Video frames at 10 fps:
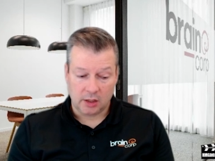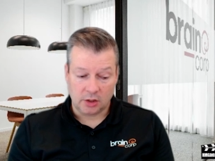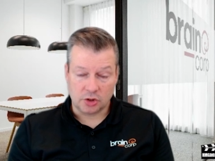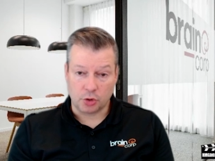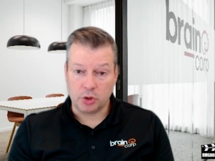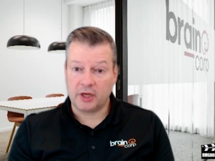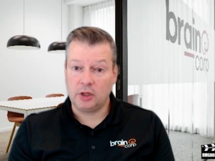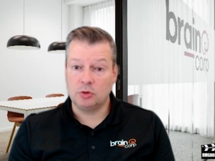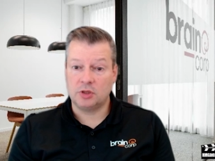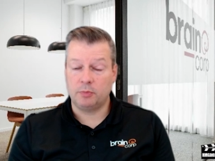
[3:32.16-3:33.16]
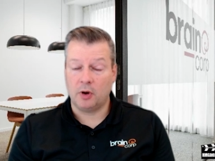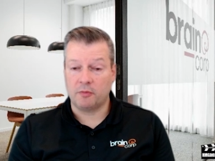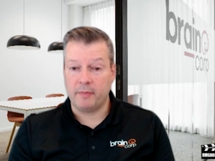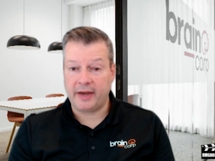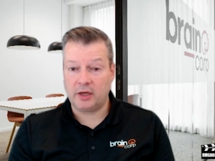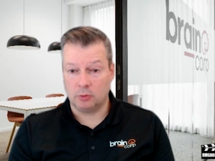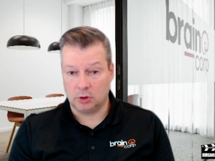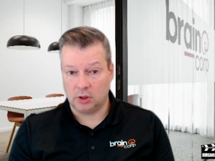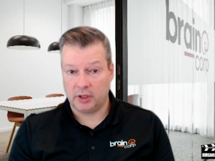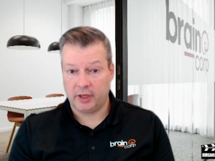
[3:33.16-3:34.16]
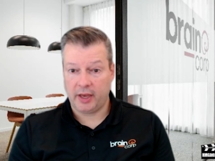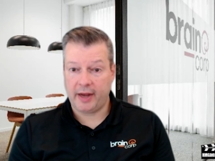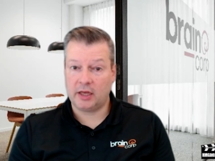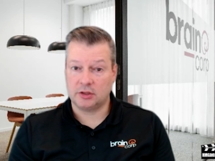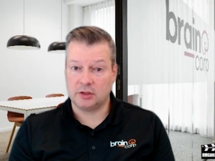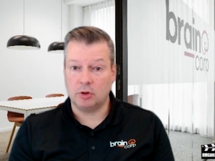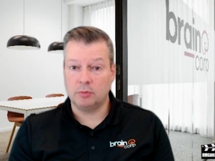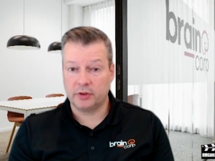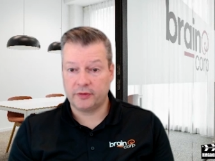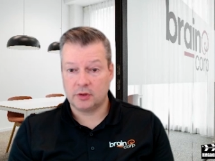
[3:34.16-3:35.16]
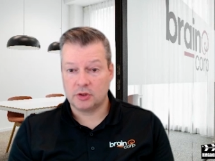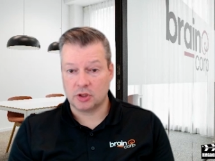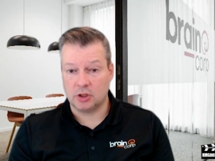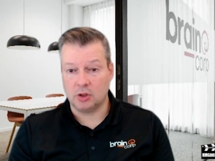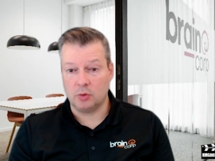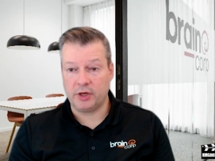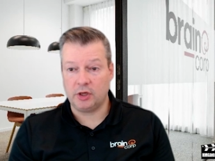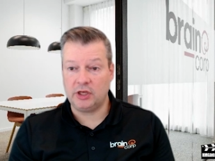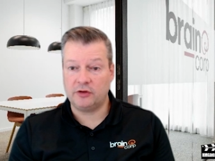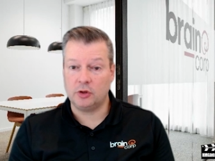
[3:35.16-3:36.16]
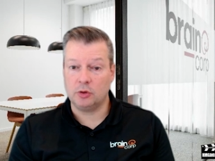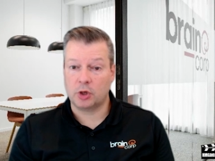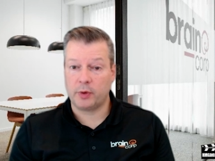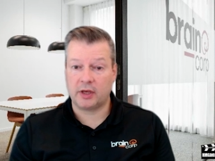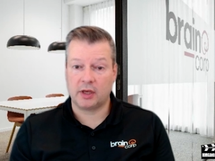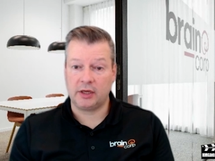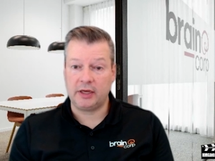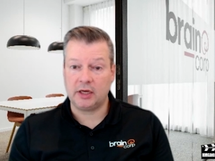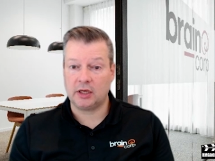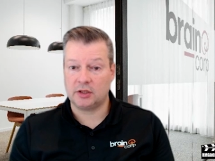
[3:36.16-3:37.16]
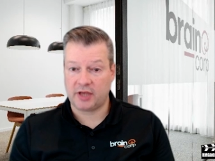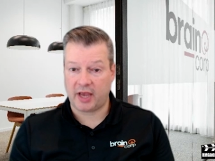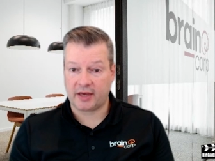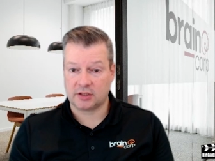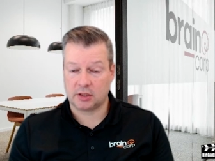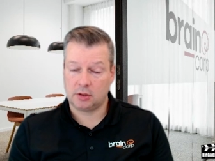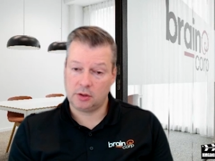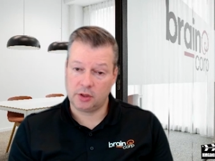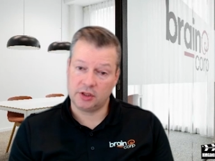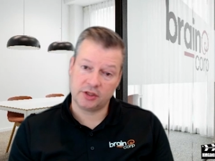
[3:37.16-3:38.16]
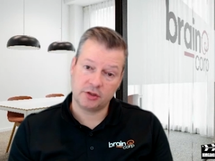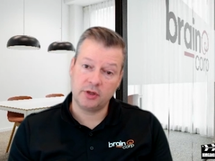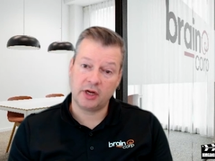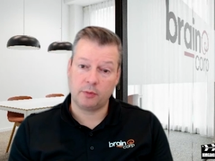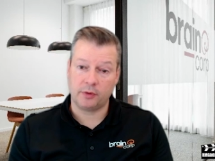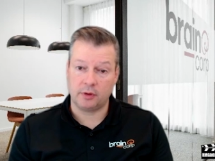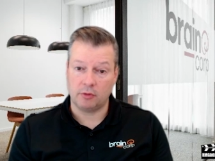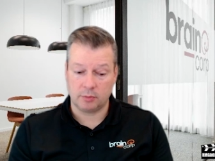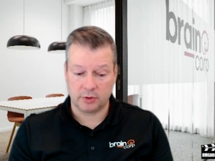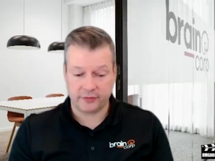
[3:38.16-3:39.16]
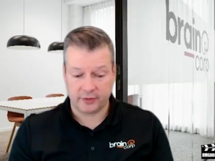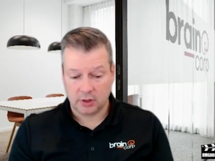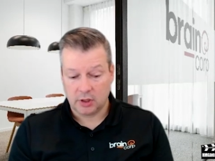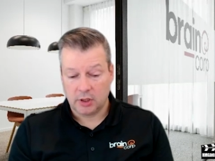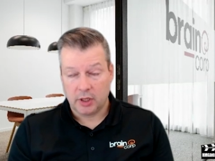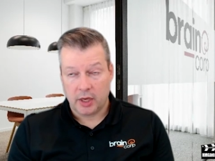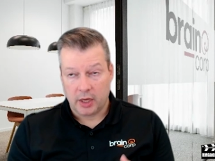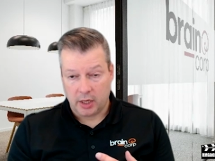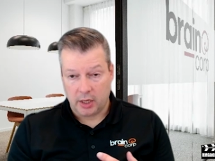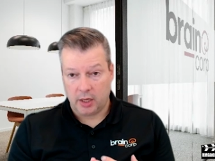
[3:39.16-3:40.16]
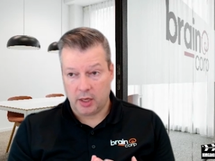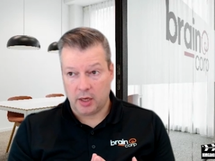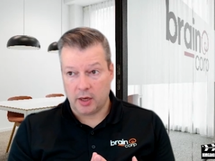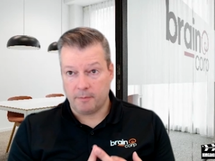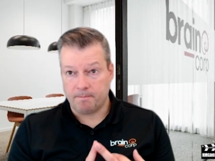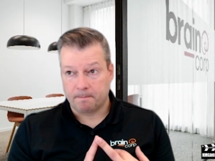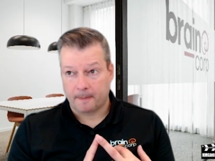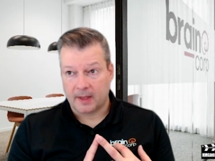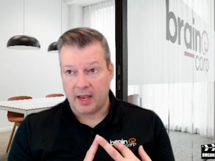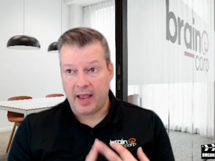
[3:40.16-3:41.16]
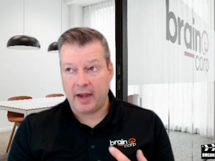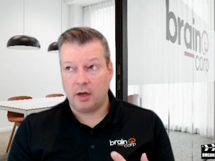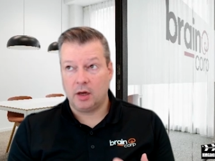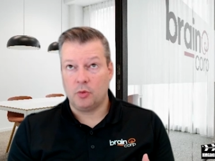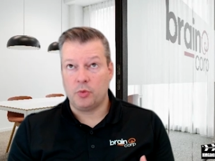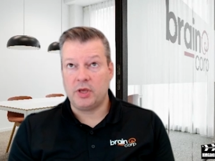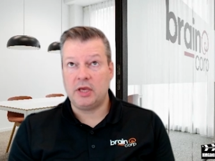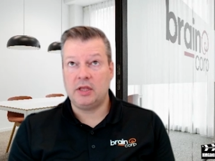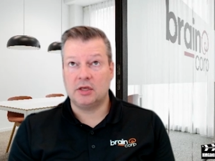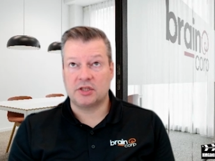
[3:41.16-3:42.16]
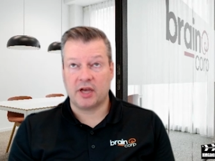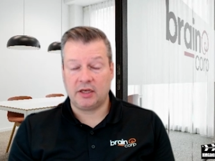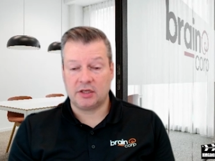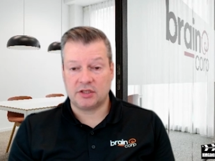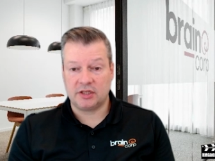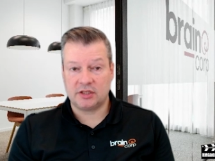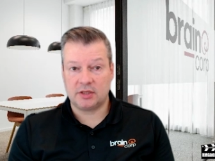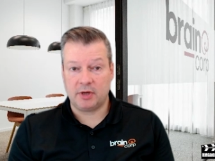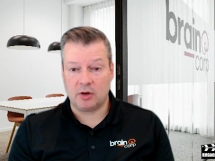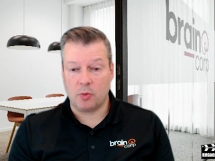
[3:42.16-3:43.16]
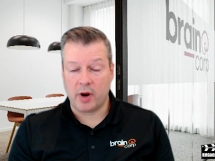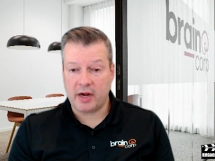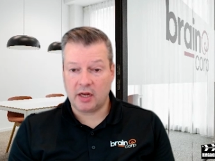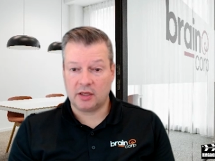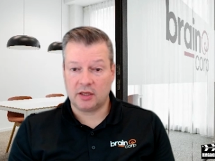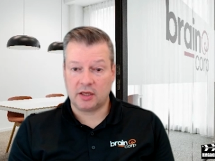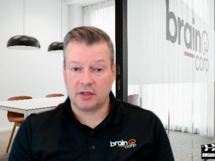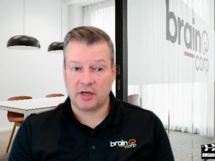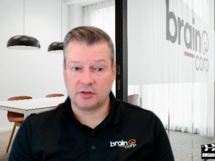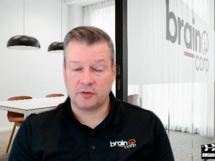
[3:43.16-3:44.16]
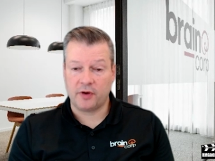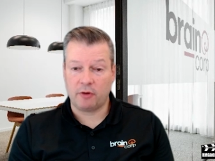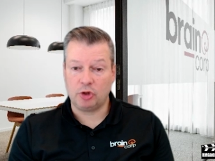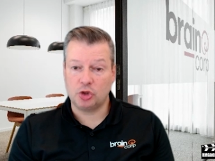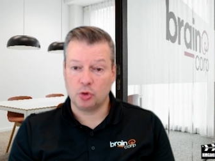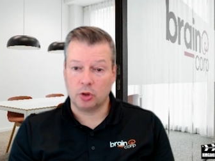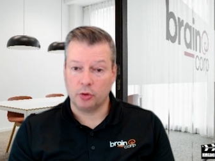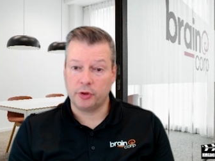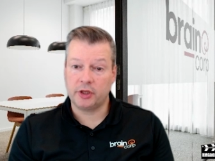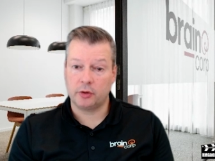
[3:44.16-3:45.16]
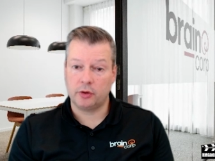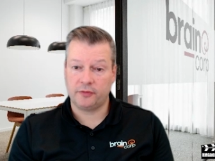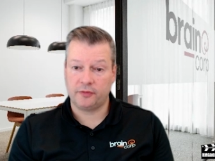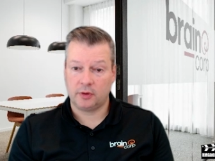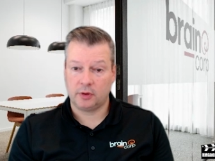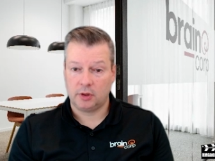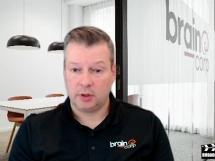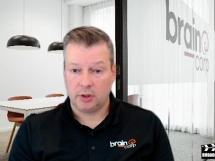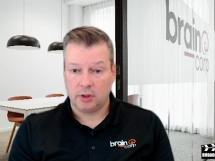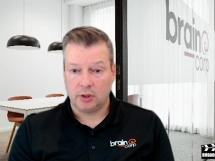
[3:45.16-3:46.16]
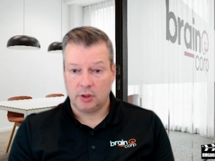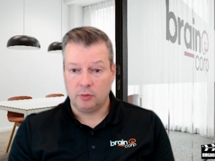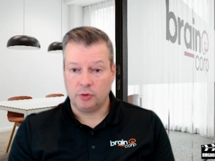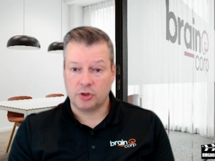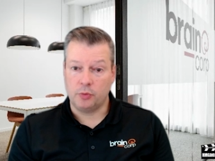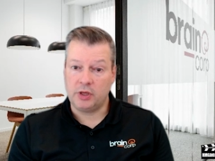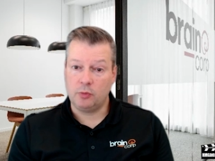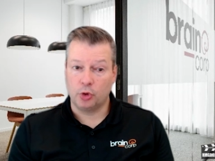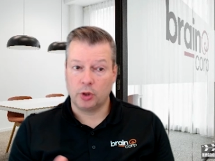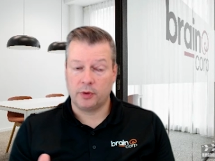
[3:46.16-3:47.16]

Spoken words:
So you can use it both manual and as a robot. So when you need to do a quick cleaning task, you can just do that with the robot. And we designed the system in a way that it has a very short learning curve. So we work